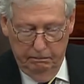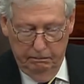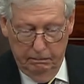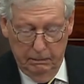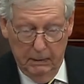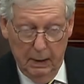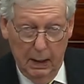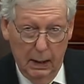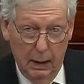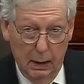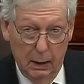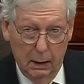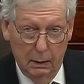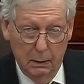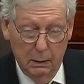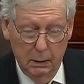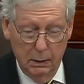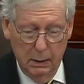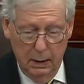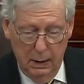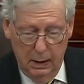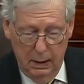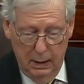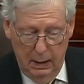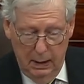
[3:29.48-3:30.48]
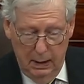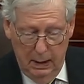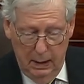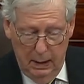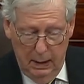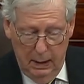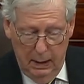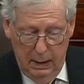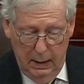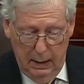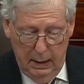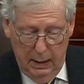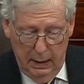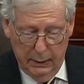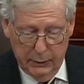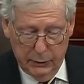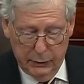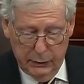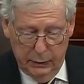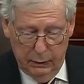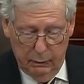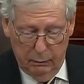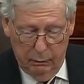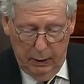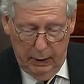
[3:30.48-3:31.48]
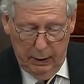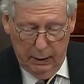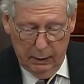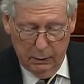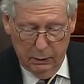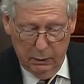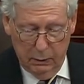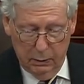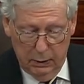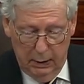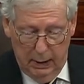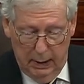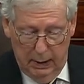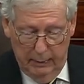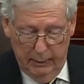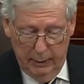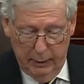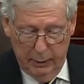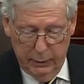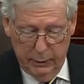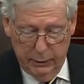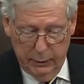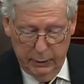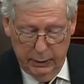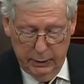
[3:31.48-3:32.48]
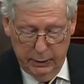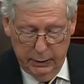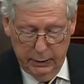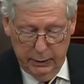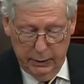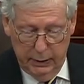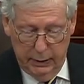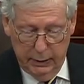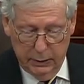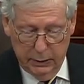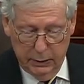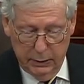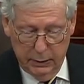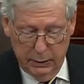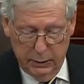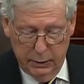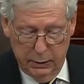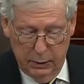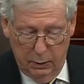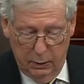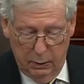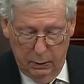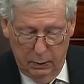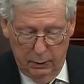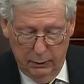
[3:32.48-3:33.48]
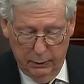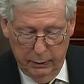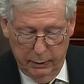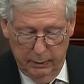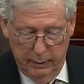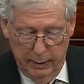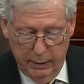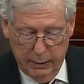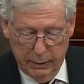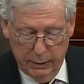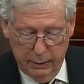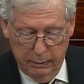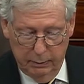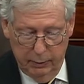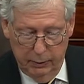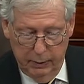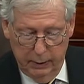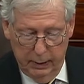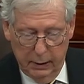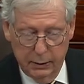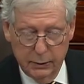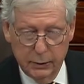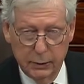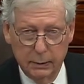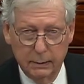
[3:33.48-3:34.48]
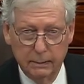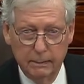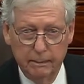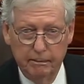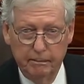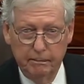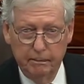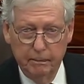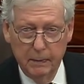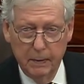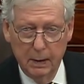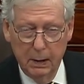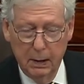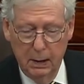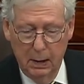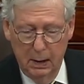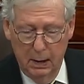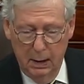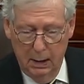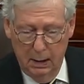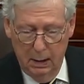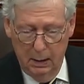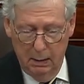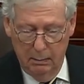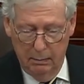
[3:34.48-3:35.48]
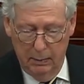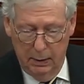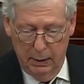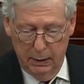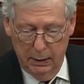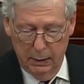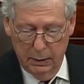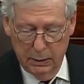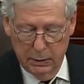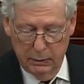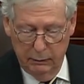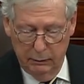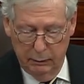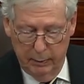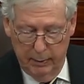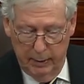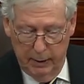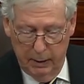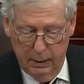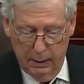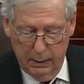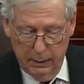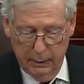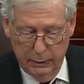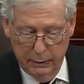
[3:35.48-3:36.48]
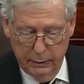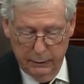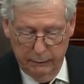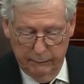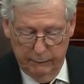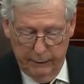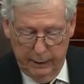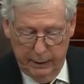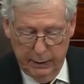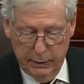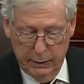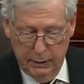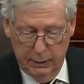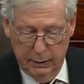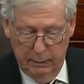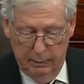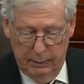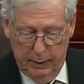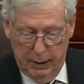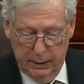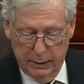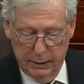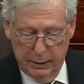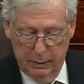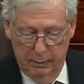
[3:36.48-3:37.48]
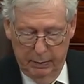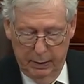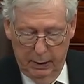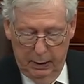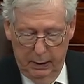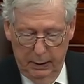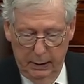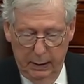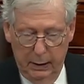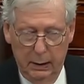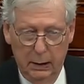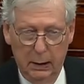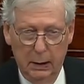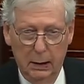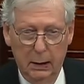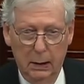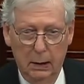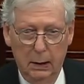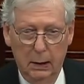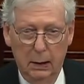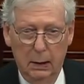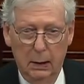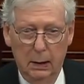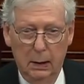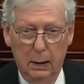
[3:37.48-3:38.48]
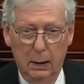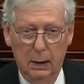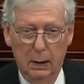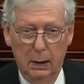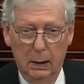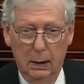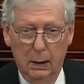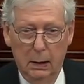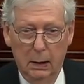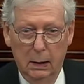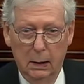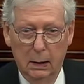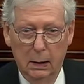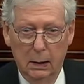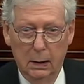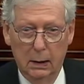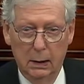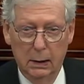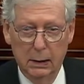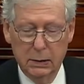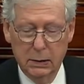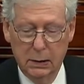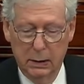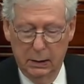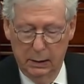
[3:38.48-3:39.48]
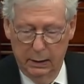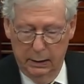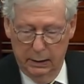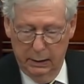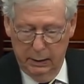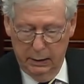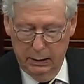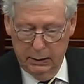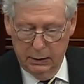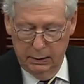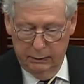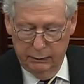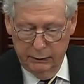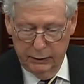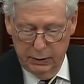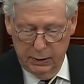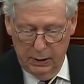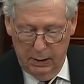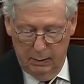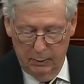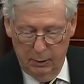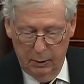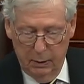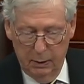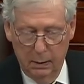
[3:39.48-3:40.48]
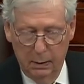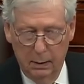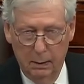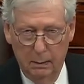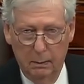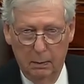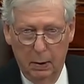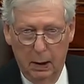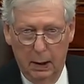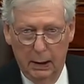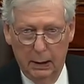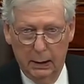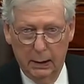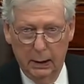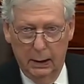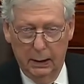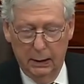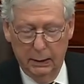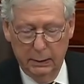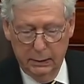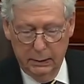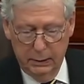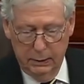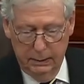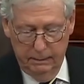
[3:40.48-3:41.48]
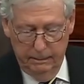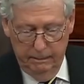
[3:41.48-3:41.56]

Now, as their radical climate agenda takes its toll on domestic production, millions of Americans are facing the possibility, listen to this, of summer blackouts.